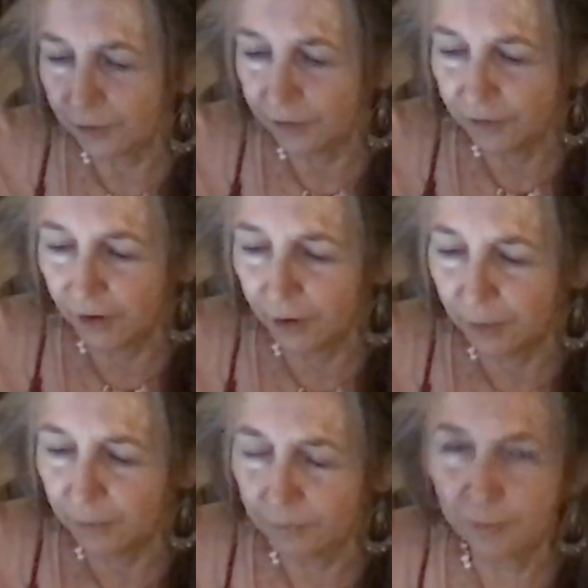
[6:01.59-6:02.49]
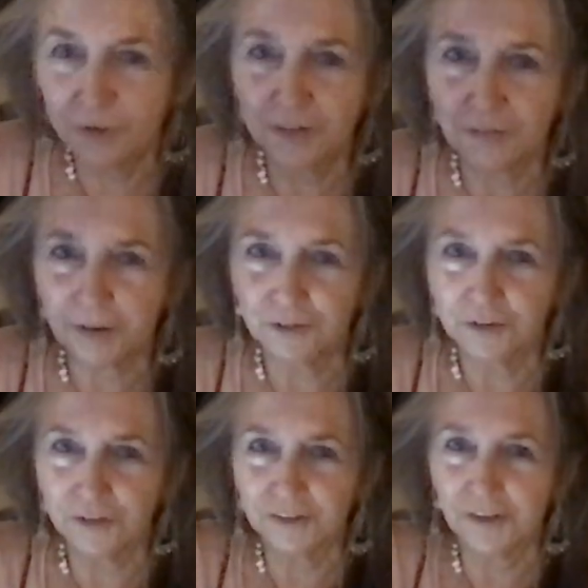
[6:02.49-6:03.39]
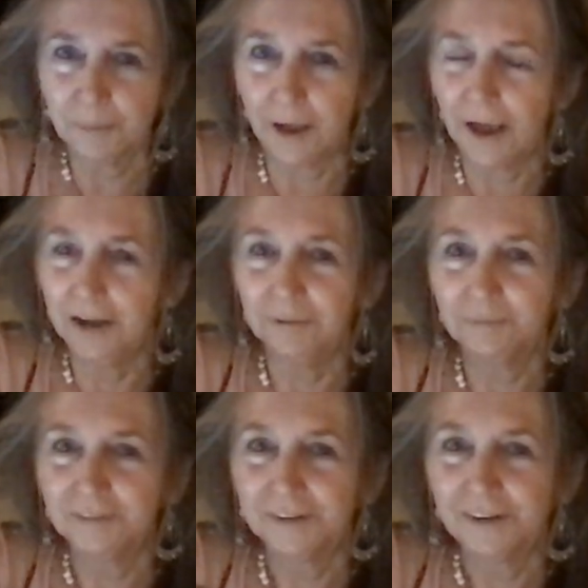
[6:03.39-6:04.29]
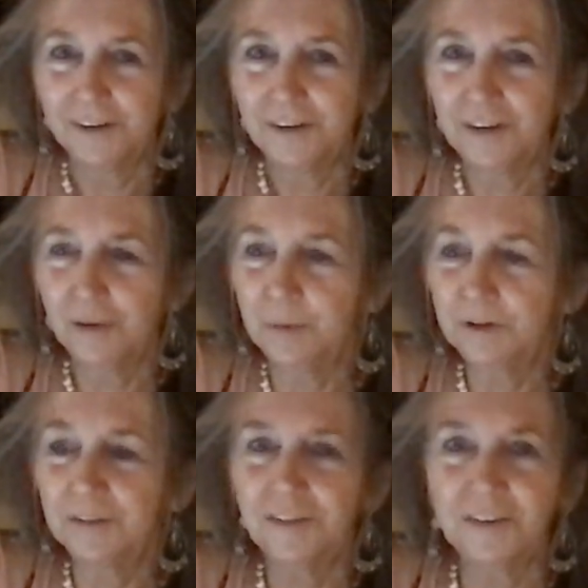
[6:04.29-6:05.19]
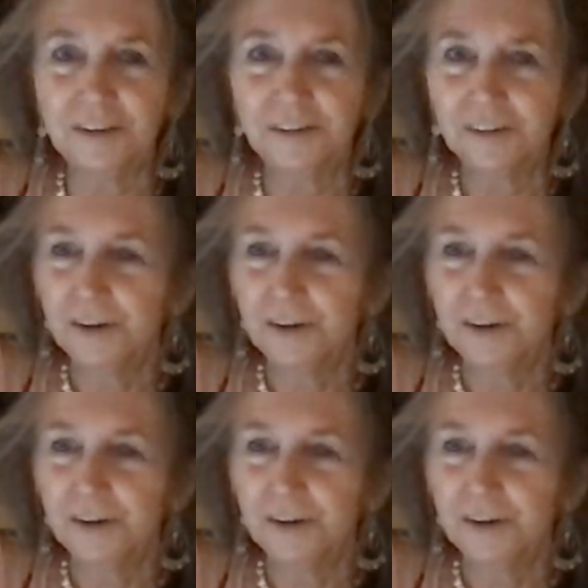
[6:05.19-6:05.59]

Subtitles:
So let me see if I can do this up high so everybody can see.